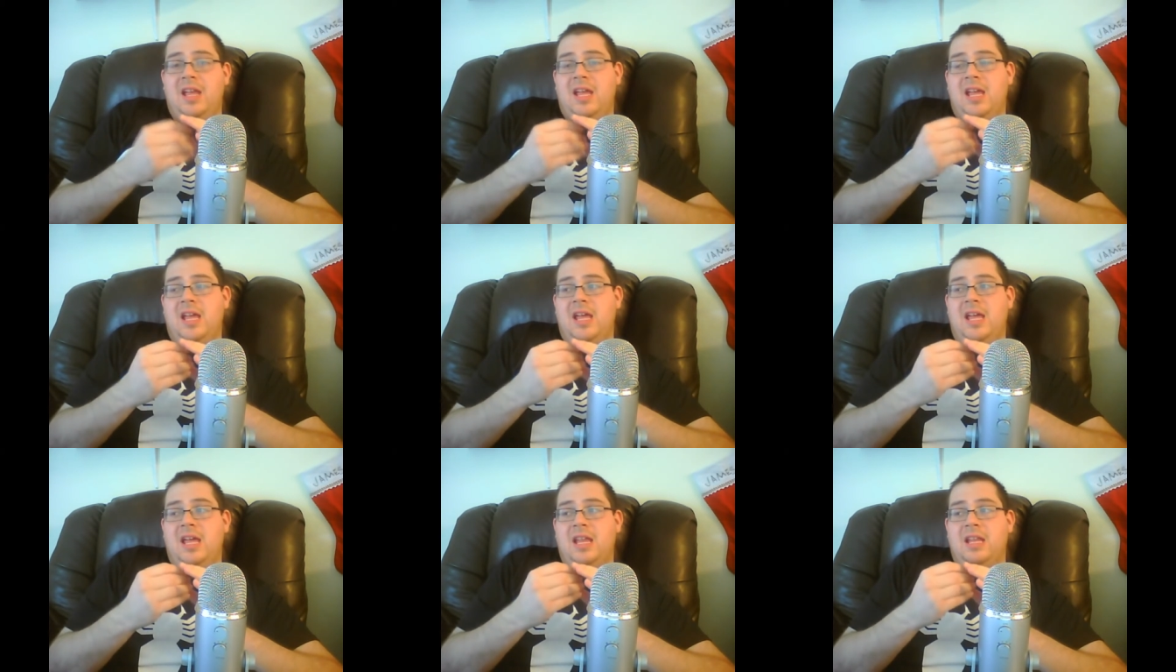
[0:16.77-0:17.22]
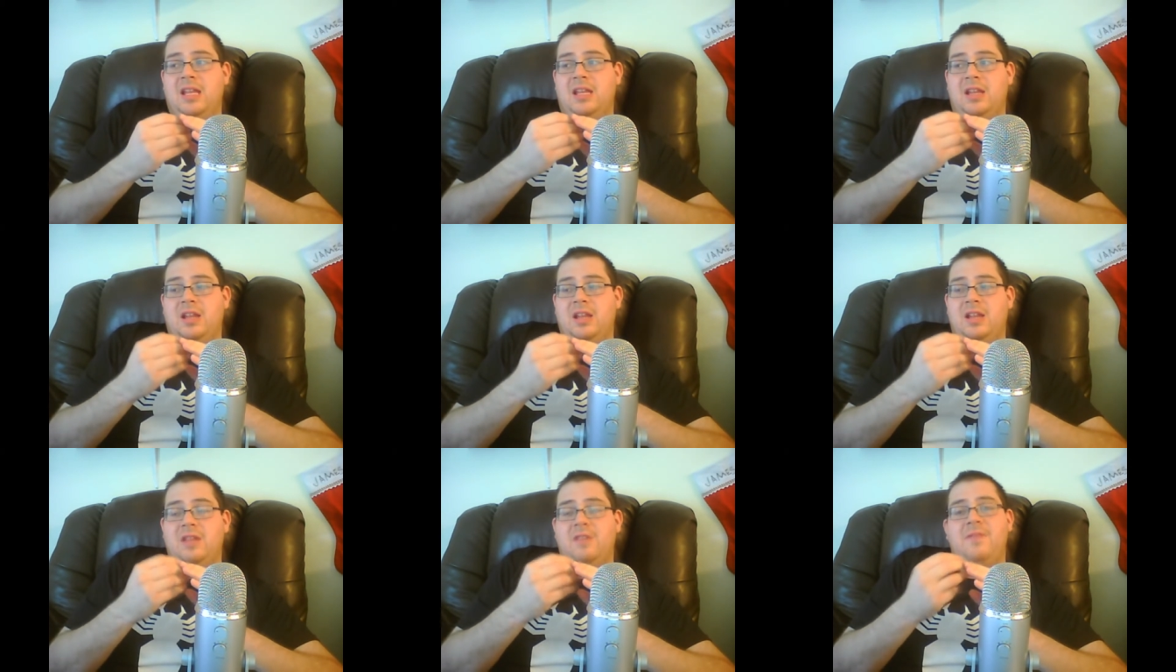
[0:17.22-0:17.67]
Eh,
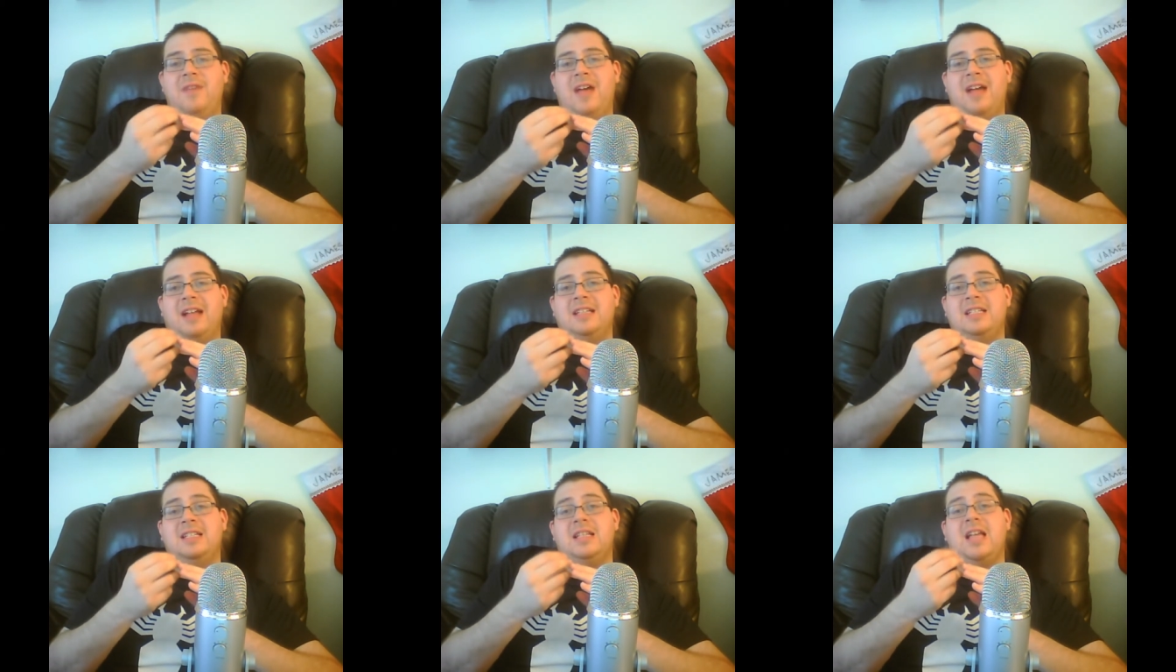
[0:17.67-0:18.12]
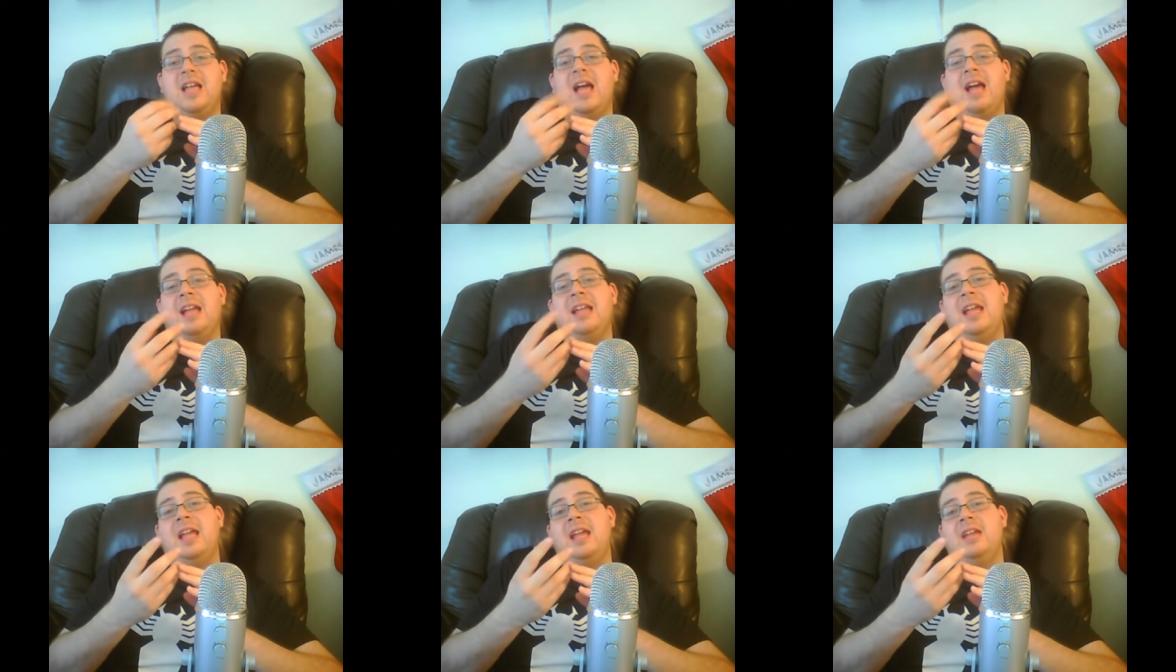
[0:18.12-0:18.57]
the, the fact is,
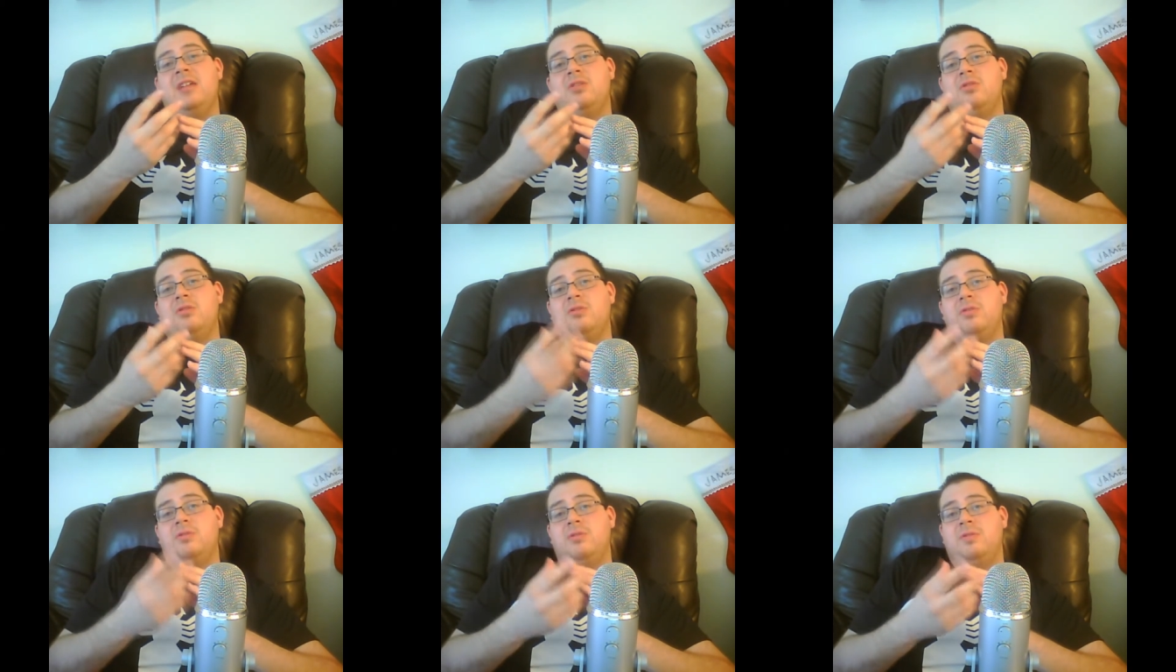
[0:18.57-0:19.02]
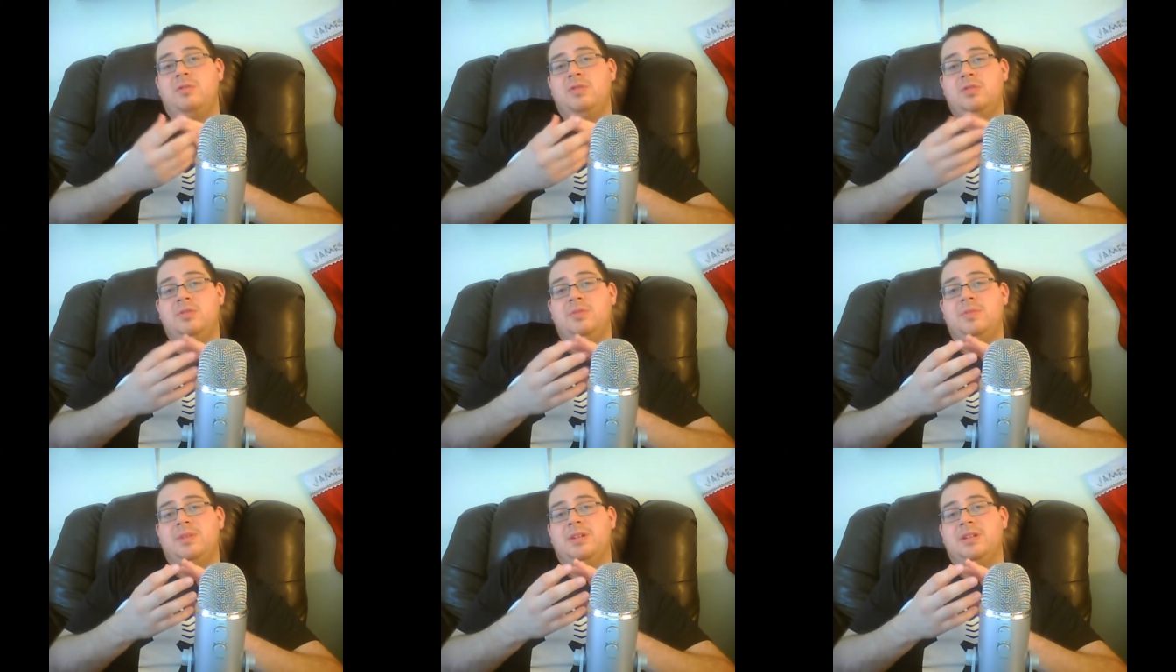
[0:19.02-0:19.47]
I can't do the
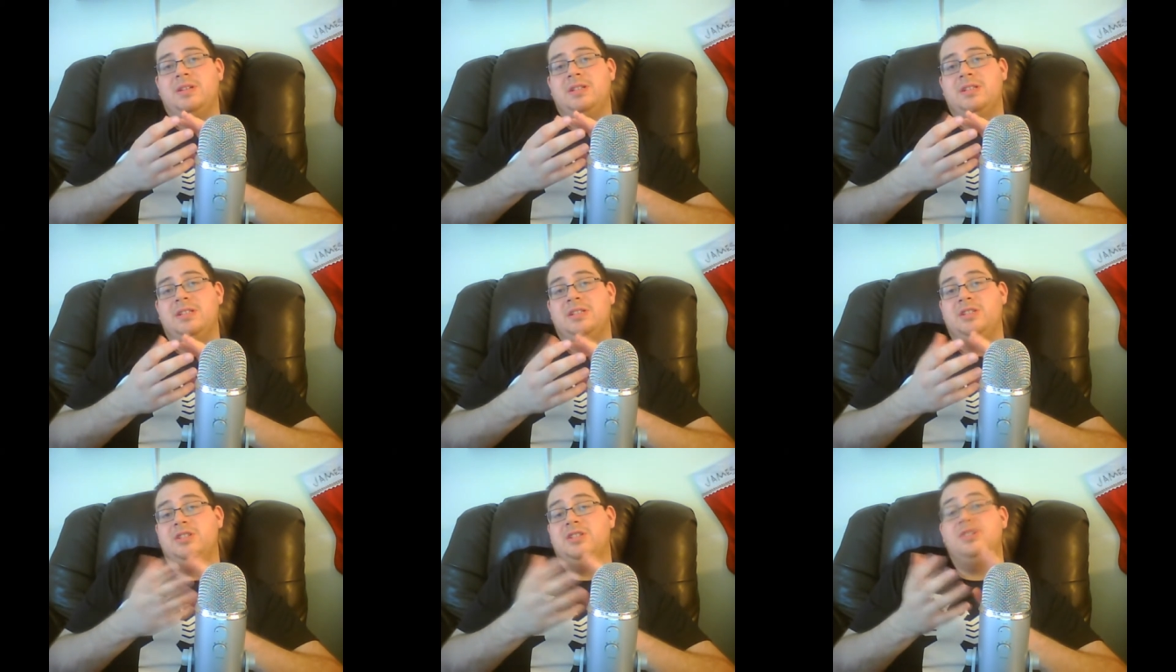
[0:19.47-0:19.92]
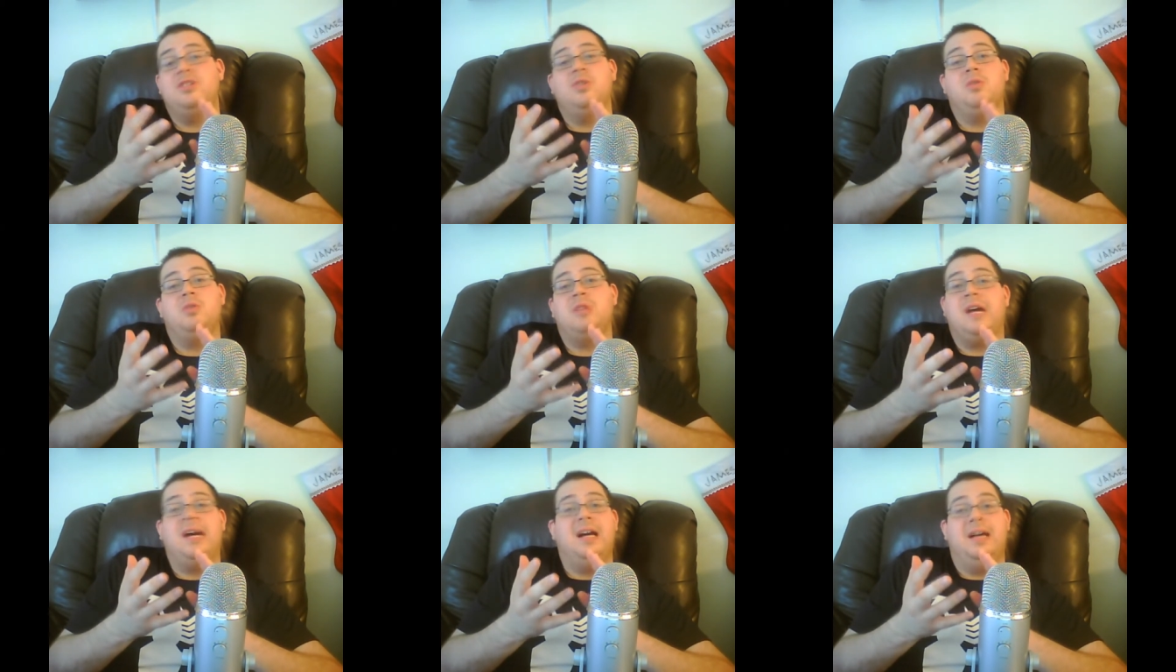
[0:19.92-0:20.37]
reviews because there's just
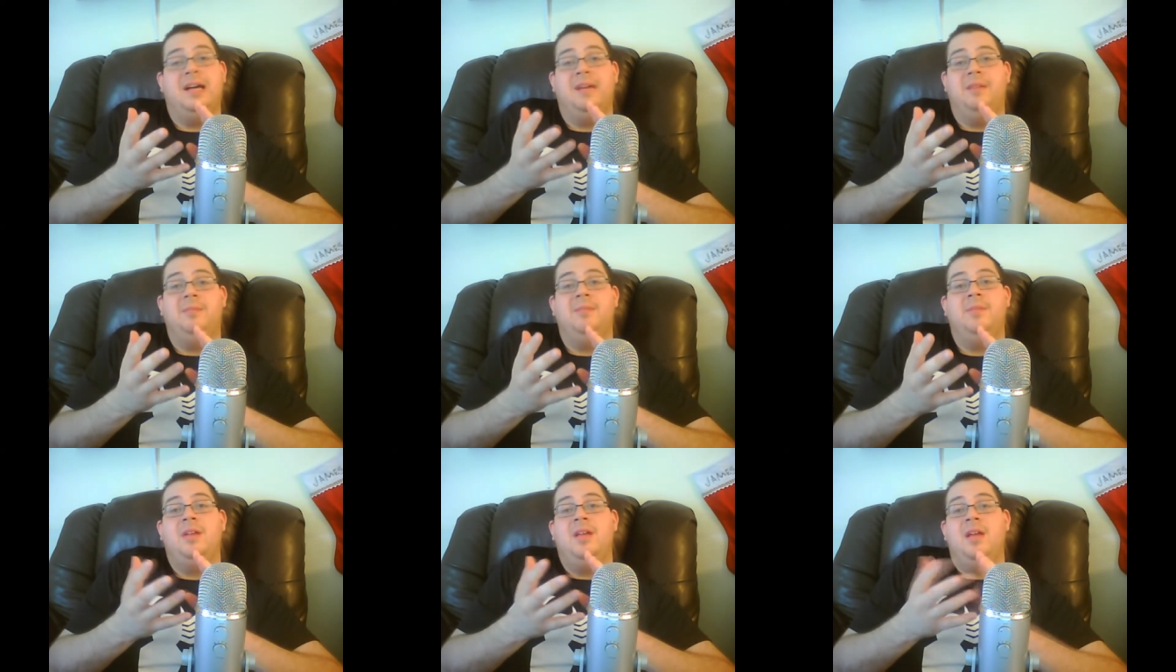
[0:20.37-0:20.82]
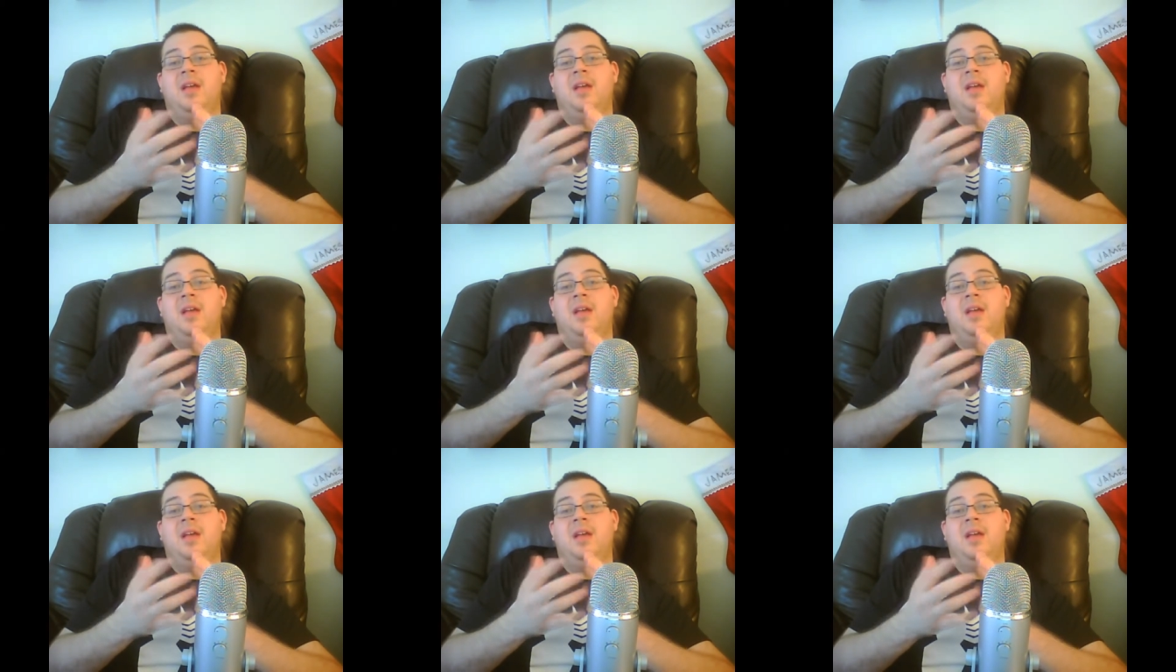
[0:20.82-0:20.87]
no time.